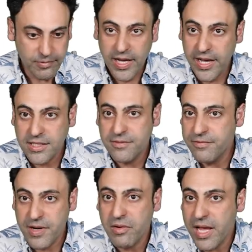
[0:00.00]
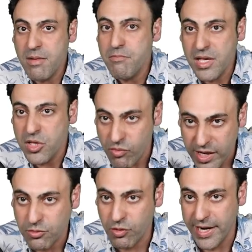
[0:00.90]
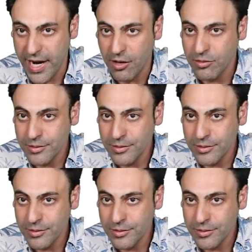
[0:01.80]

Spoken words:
It's very ambiguous right now.